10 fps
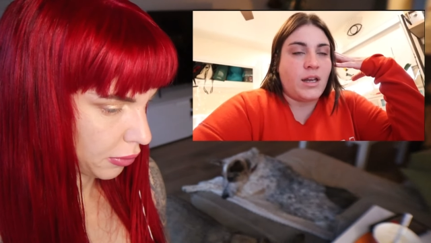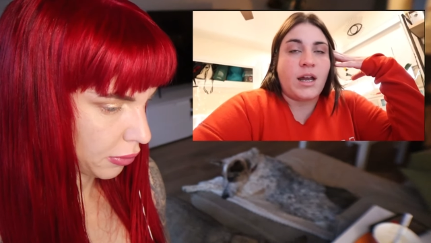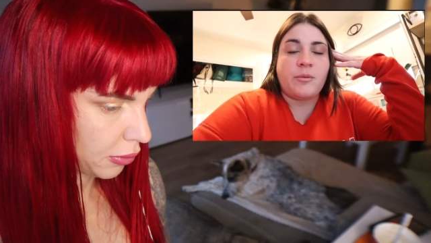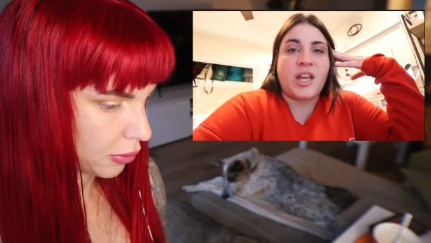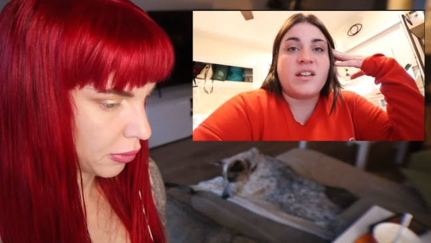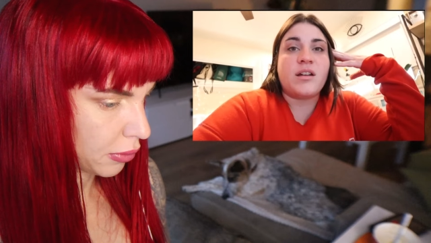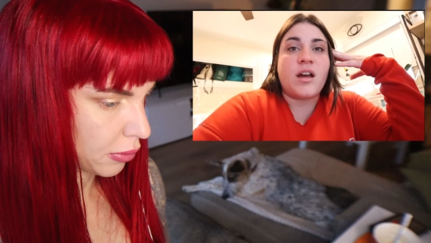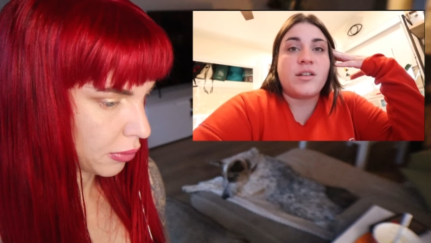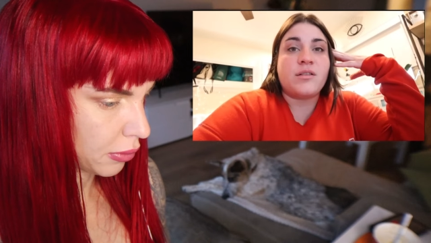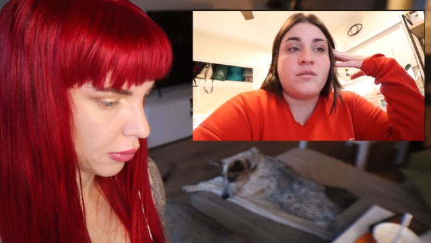Speaker 1: and I would like to
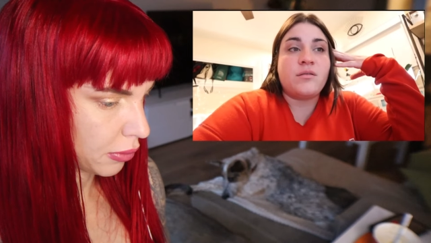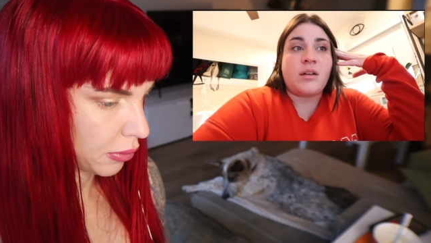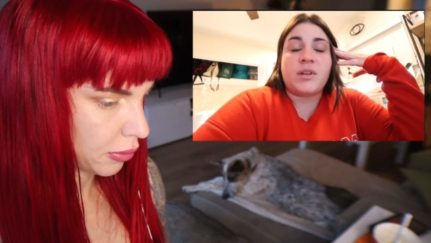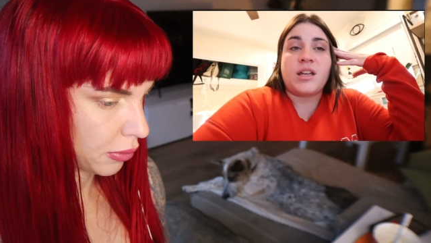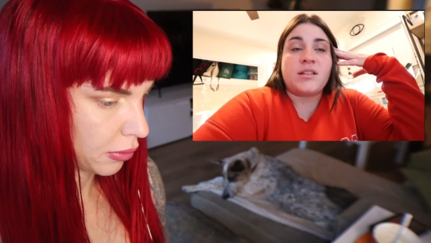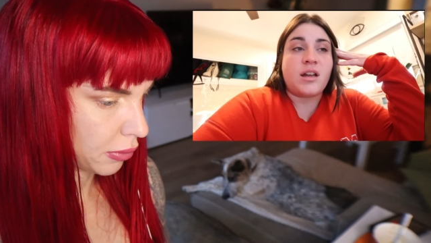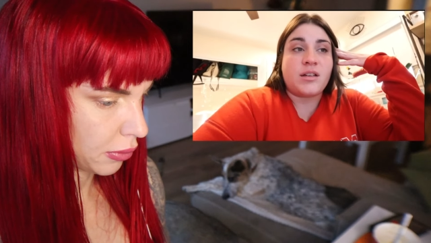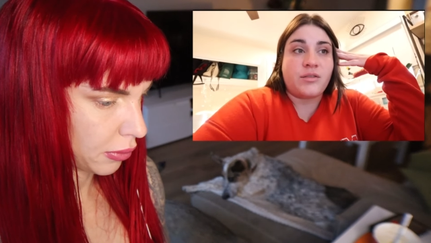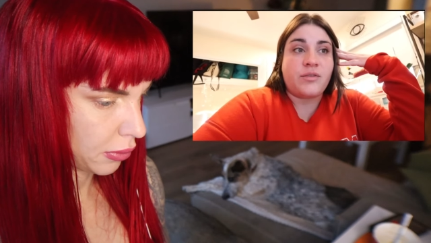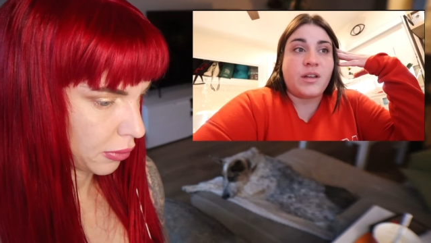not to. I'd like to
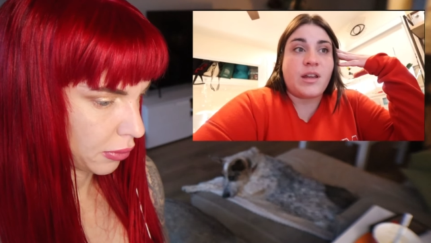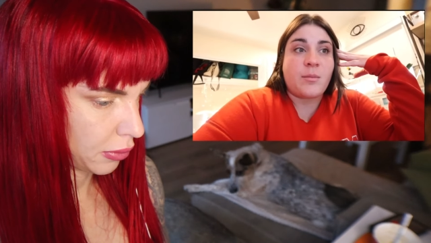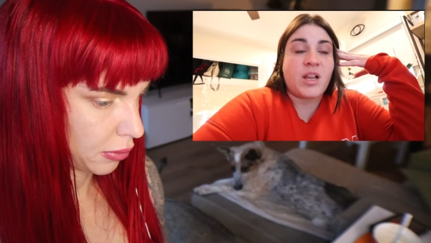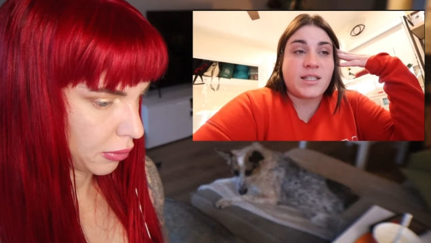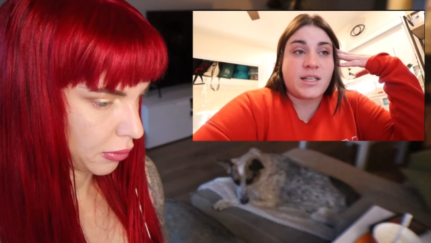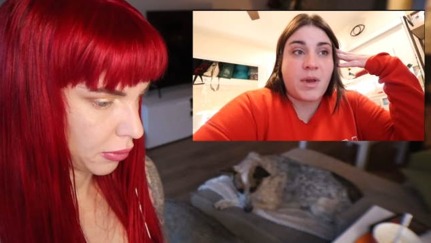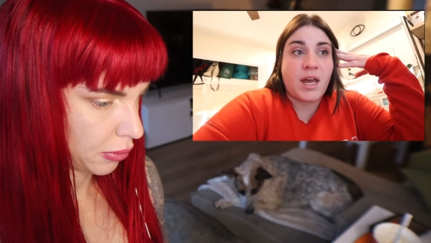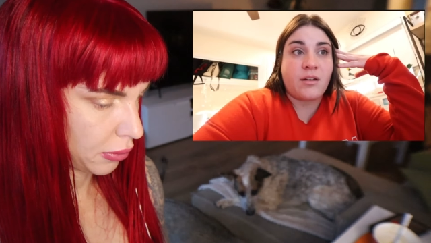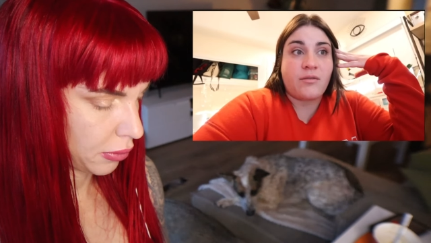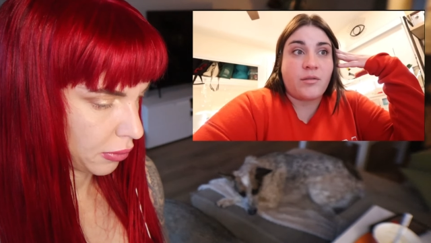not to feel like a plastic
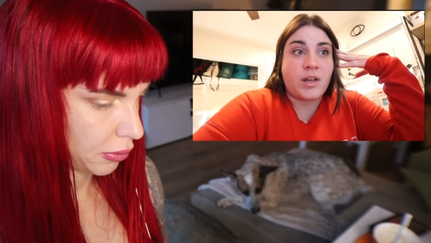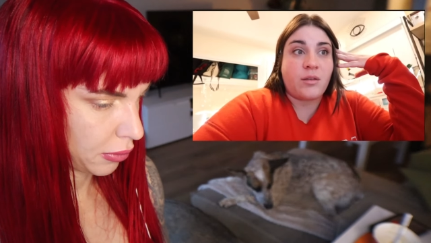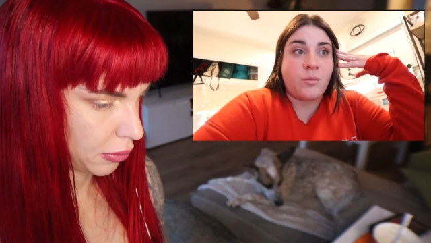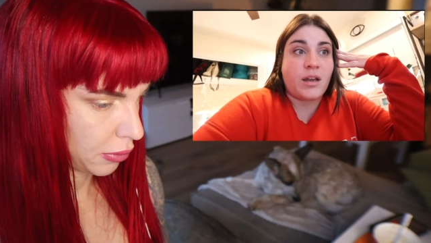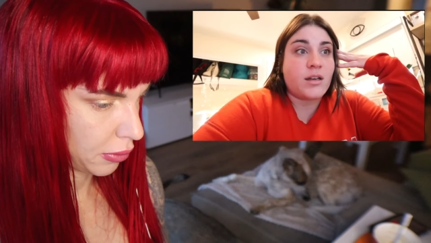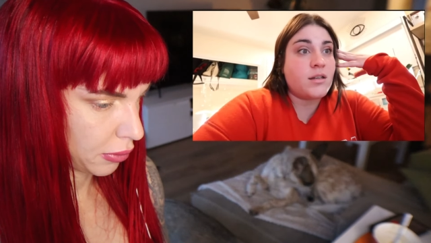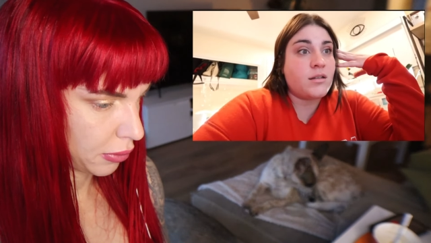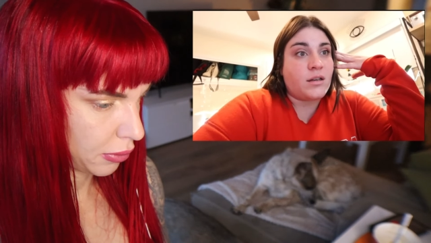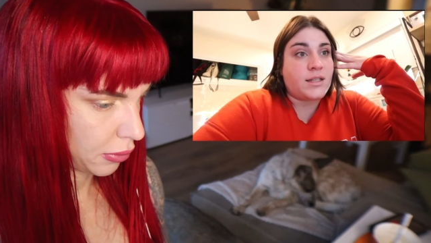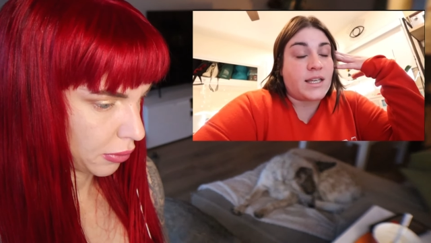bag floating in the wind,
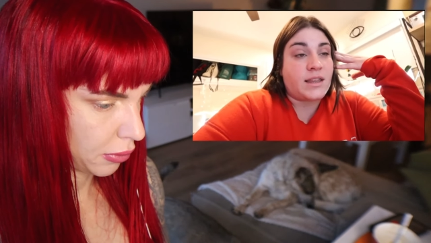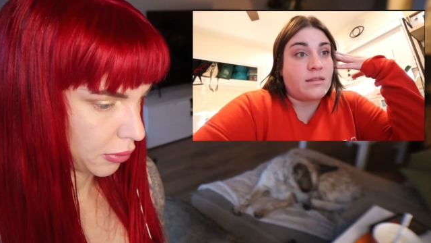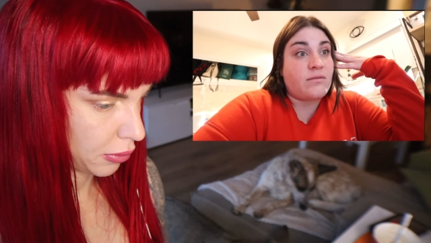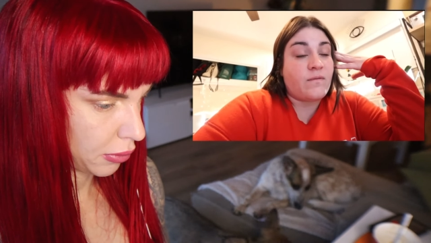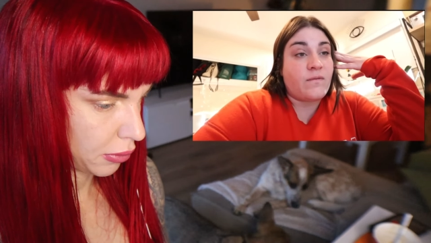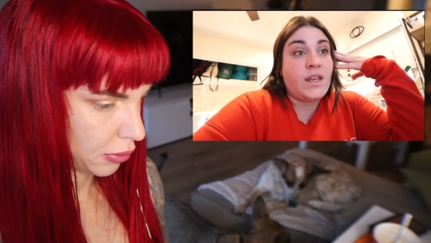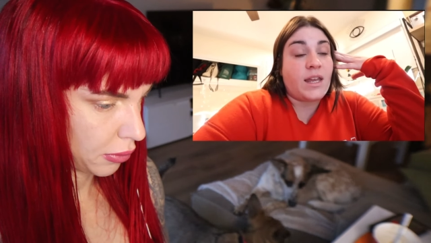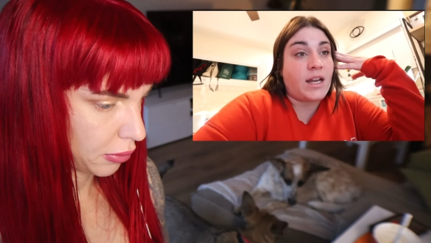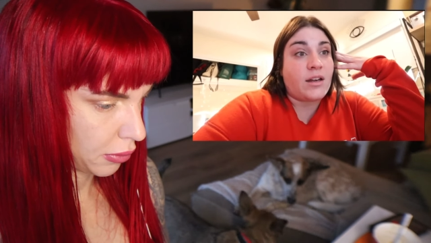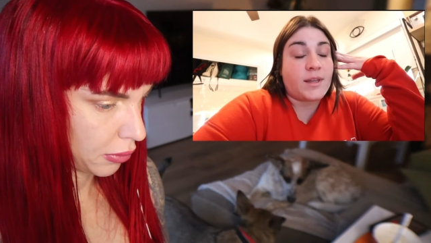because I feel
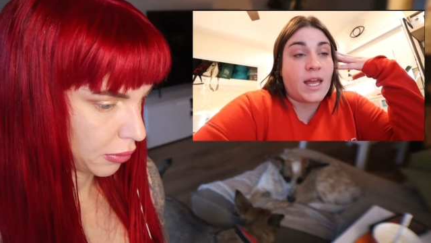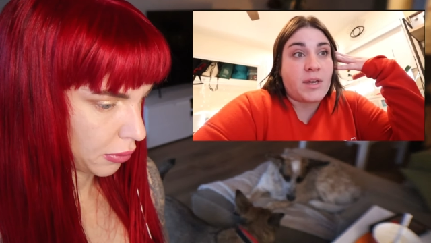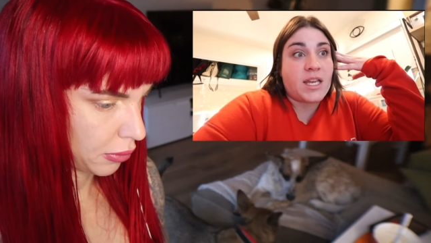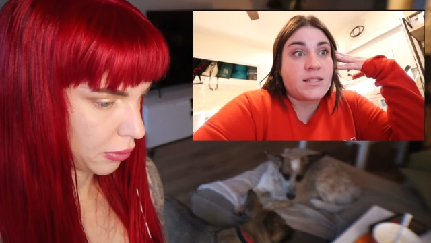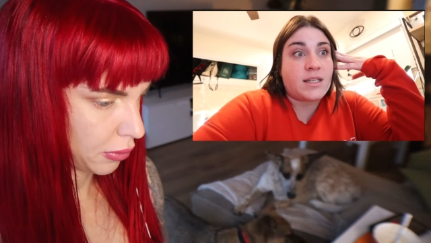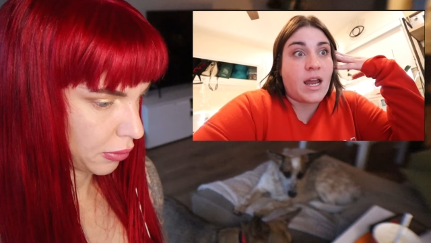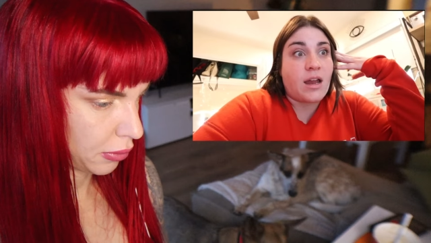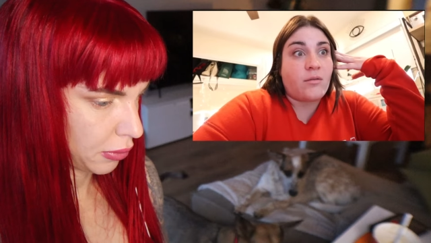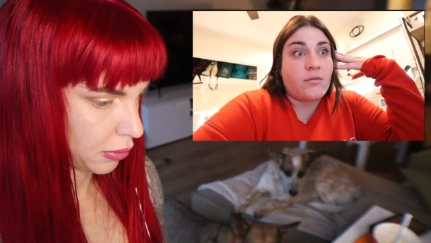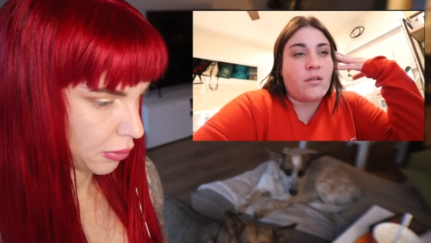like I know what that means now,